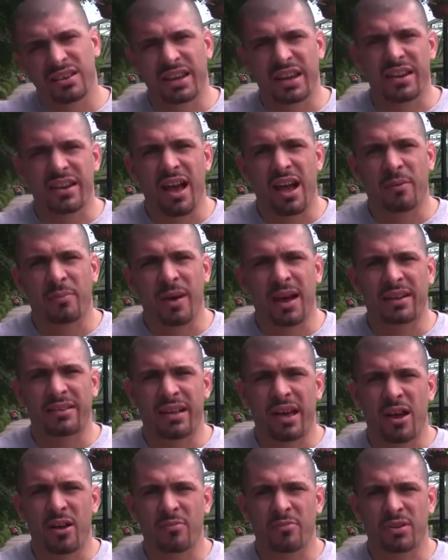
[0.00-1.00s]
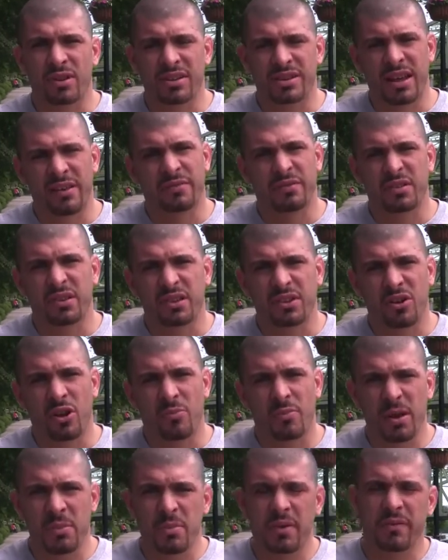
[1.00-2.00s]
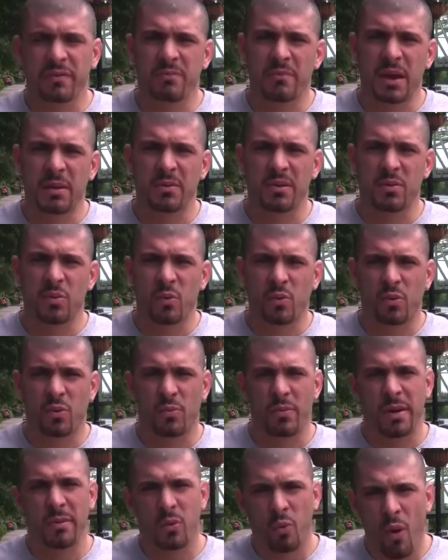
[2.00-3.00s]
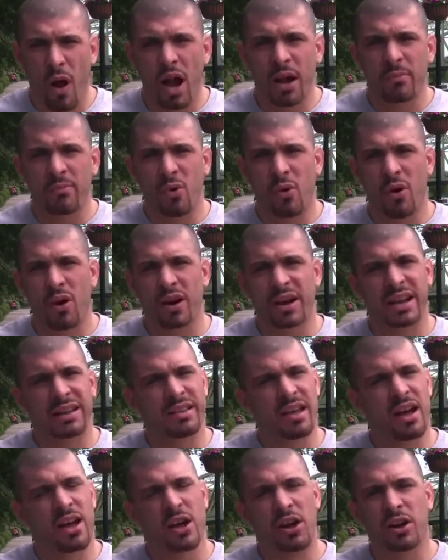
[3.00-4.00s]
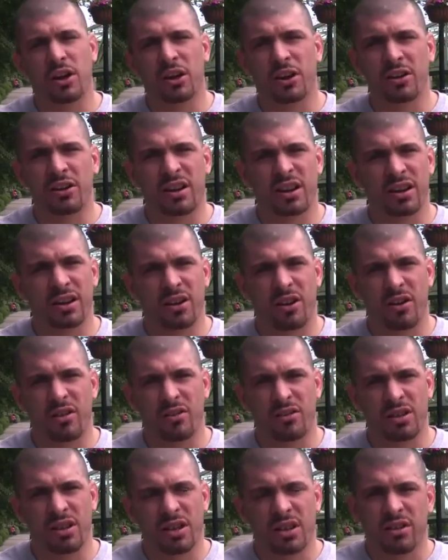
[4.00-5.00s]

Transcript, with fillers: get knocked back down, but it definitely, you know, made me maybe maybe want it more, get that hunger and you know,